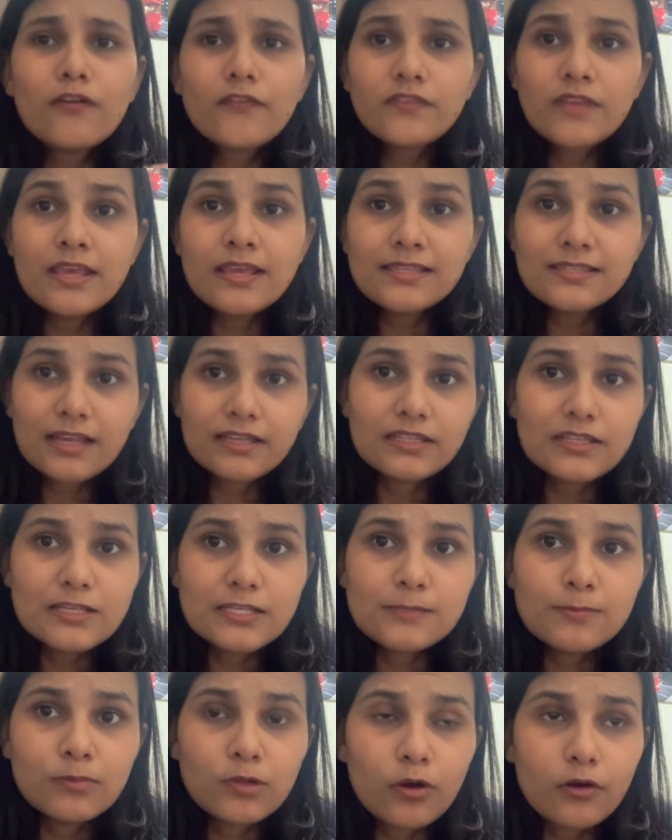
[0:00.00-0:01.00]

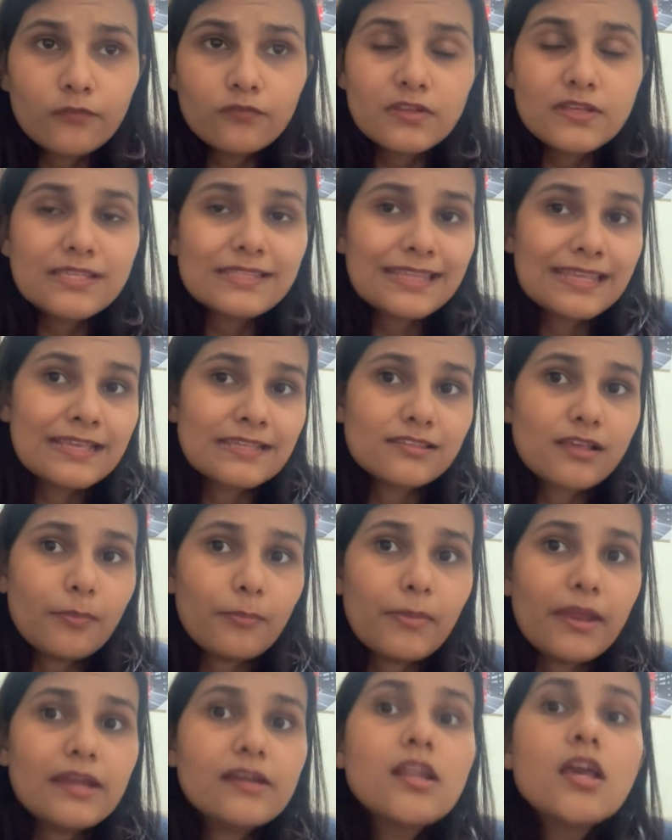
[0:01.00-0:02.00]
of these things are
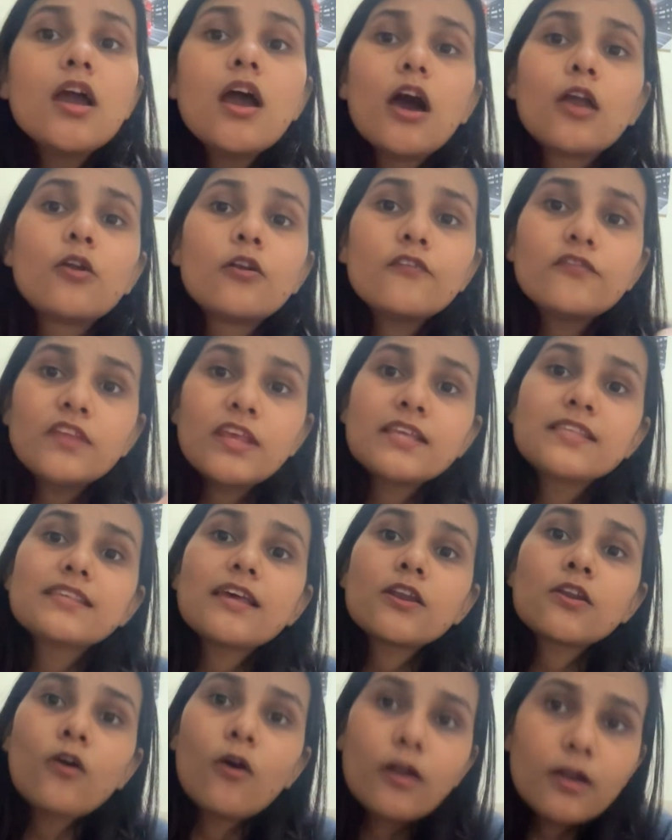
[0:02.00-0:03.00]
paid, a lot of things
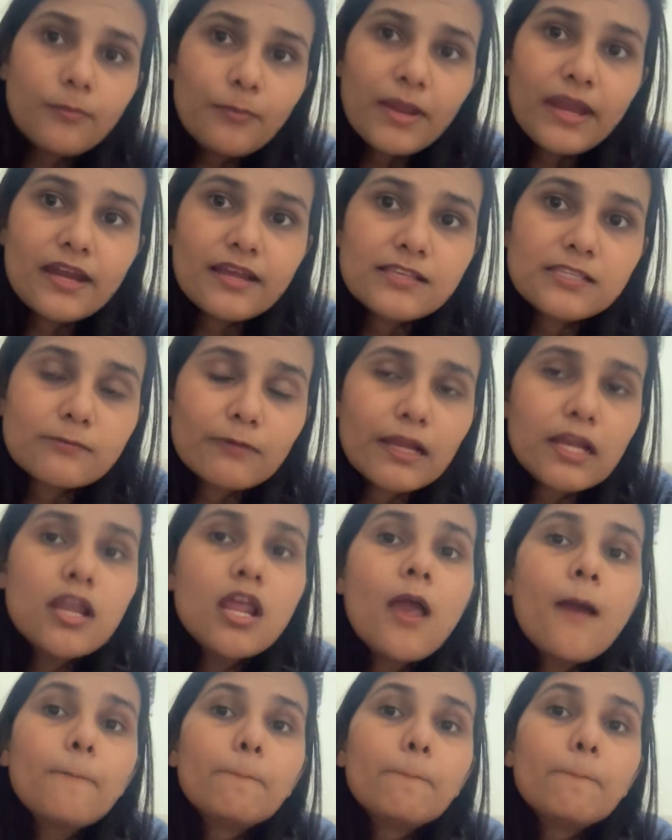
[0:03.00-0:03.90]
are not paid as well.